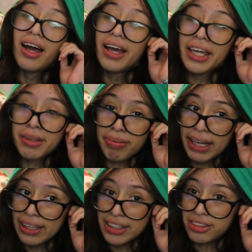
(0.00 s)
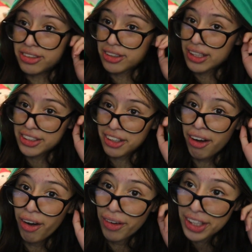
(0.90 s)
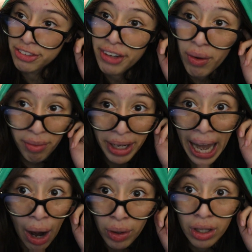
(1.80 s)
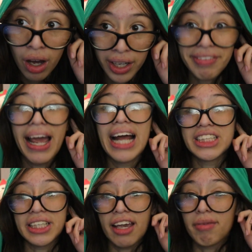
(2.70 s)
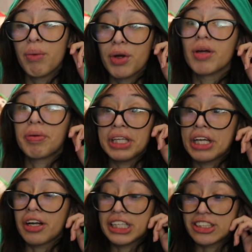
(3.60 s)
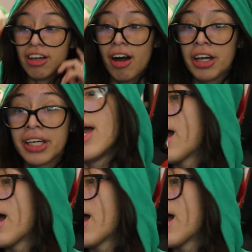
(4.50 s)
in the playlist. So this video would have been an hour long if I actually gave my real opinion on each song.